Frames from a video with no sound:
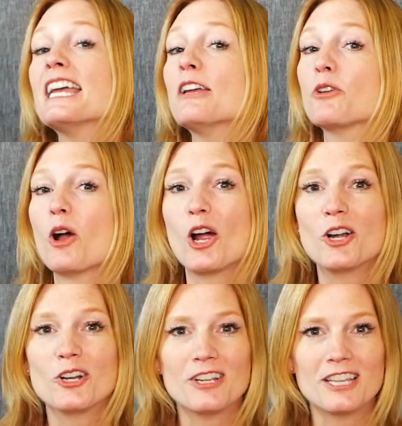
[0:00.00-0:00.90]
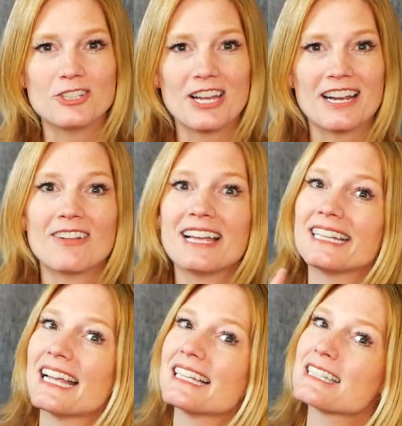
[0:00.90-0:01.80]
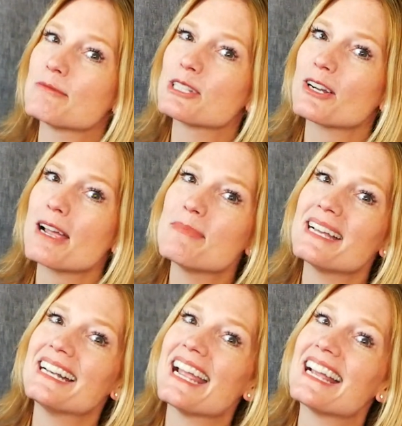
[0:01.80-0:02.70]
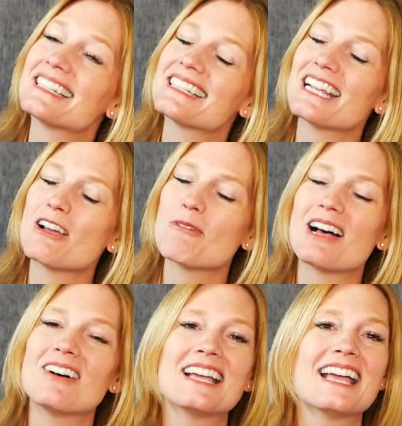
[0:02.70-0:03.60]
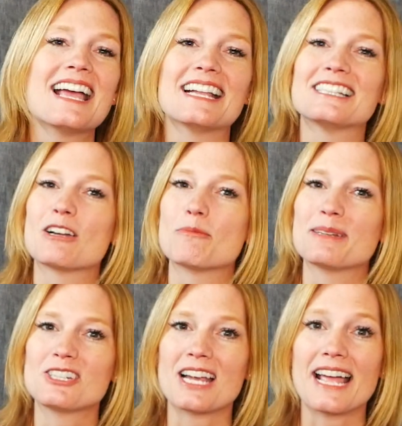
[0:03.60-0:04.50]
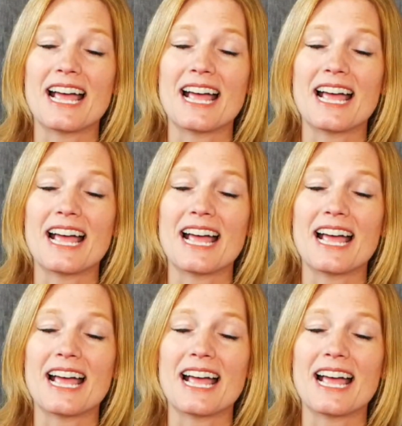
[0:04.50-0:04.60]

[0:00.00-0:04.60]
If you are new to the channel, hit that subscribe button and stay a while, and don't be shy.